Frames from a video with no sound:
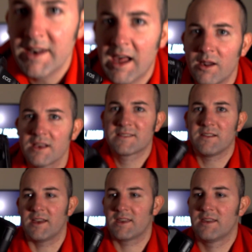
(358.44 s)
it now looks
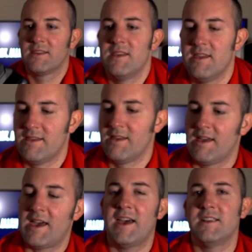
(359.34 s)
like,
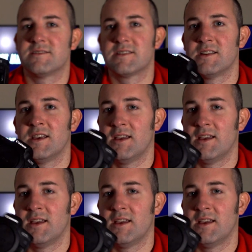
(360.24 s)
and